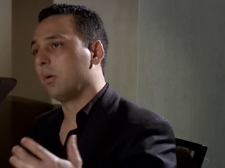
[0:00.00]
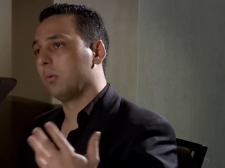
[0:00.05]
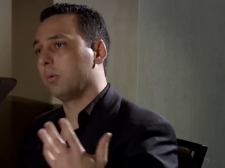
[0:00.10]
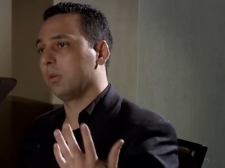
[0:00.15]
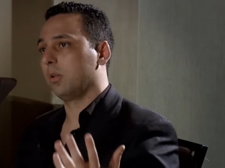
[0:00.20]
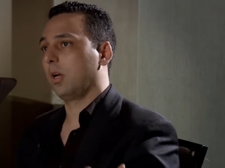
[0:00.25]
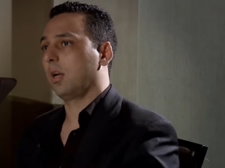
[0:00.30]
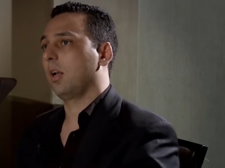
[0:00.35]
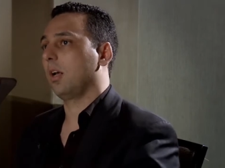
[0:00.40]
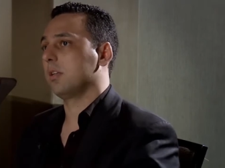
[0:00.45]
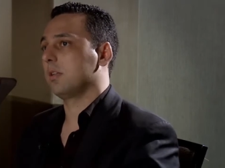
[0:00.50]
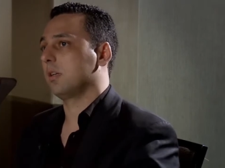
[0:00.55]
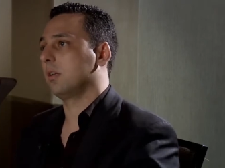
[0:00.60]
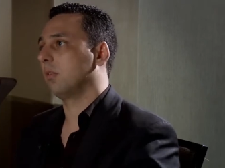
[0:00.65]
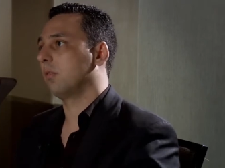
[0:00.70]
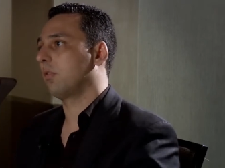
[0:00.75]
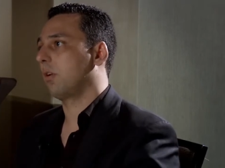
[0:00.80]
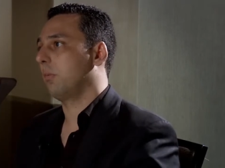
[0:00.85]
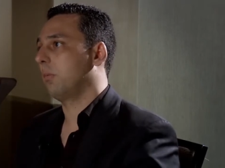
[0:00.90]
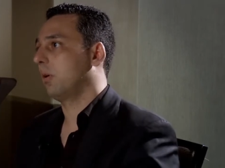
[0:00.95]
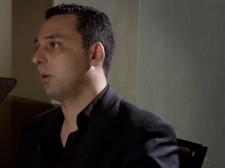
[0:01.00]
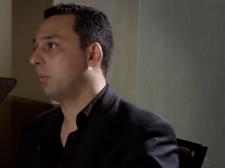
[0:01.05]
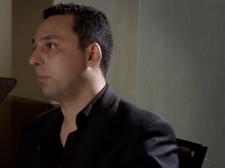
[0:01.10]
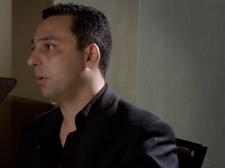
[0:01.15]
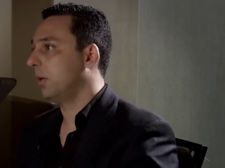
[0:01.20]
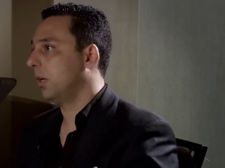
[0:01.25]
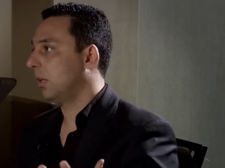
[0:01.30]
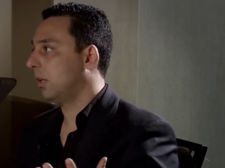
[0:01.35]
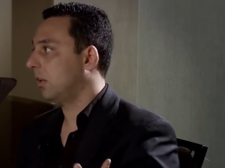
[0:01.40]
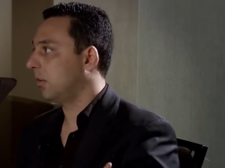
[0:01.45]
what the classical
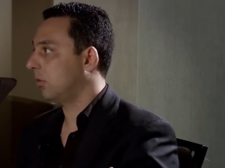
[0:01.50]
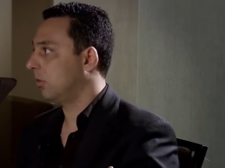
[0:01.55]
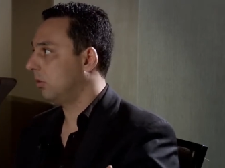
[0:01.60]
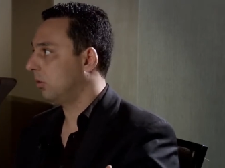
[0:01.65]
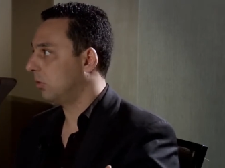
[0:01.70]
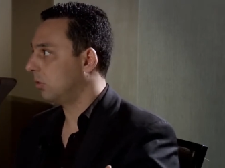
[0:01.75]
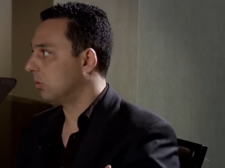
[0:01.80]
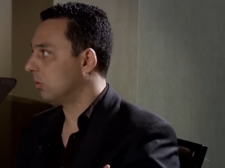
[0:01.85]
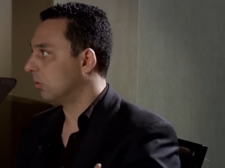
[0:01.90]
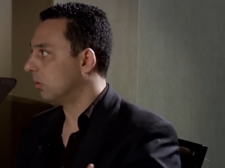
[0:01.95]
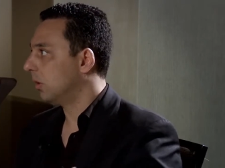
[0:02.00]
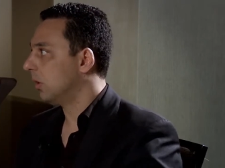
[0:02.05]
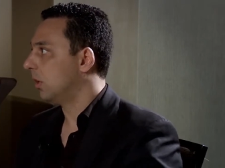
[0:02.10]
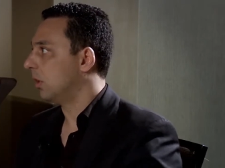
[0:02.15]
pharmacopoeia doesn't do.